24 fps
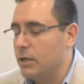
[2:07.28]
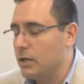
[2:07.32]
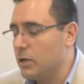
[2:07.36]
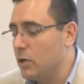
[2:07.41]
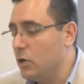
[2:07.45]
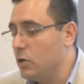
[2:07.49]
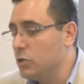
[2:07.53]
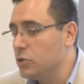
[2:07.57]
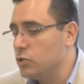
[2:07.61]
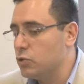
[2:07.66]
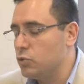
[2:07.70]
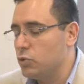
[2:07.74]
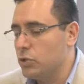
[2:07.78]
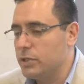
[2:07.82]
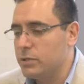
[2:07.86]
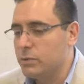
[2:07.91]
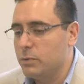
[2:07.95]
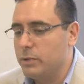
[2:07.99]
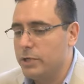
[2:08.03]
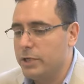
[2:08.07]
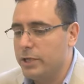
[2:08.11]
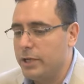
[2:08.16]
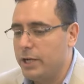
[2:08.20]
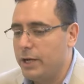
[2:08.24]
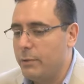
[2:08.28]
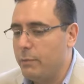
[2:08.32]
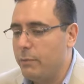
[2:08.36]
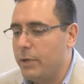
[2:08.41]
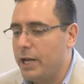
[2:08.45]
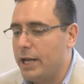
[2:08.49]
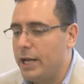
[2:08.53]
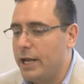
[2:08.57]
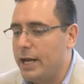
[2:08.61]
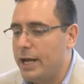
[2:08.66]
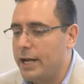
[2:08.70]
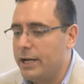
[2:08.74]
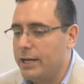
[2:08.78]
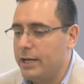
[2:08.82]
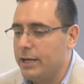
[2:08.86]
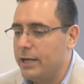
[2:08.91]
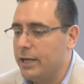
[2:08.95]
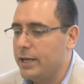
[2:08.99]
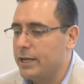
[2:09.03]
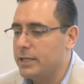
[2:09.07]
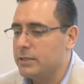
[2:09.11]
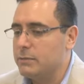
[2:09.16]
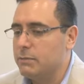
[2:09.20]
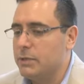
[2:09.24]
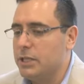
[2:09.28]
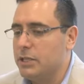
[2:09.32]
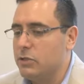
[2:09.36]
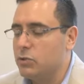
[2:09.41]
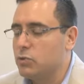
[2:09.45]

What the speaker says: countries where malaria has been